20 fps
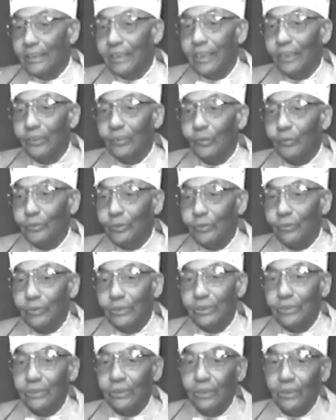100
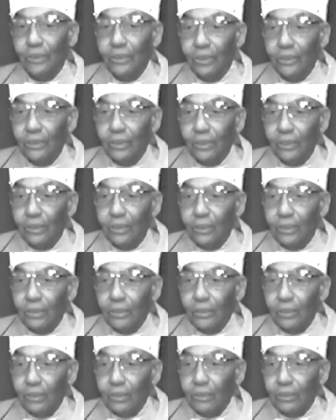years up from slavery,